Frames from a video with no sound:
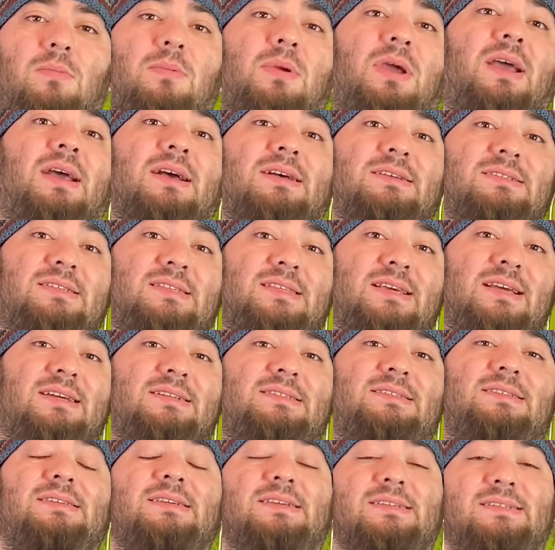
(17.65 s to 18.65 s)
Because
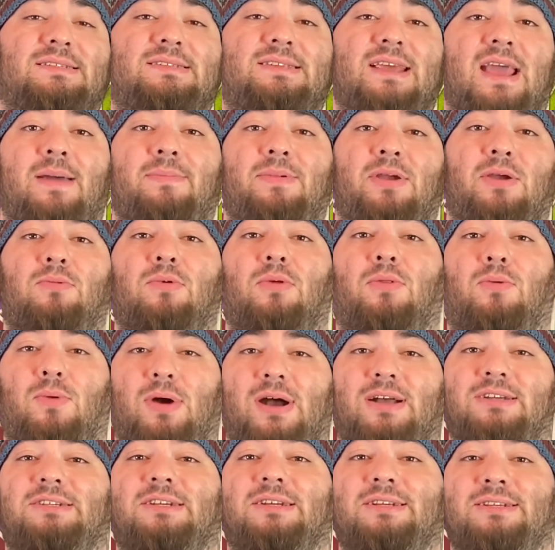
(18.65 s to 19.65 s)
this is Dabbing with
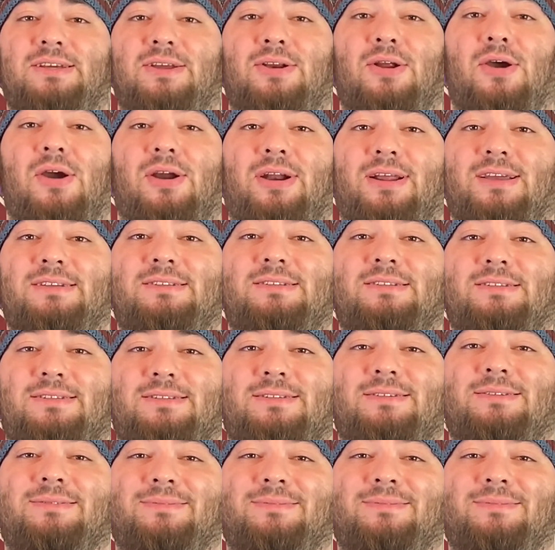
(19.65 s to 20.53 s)
Washington Artists.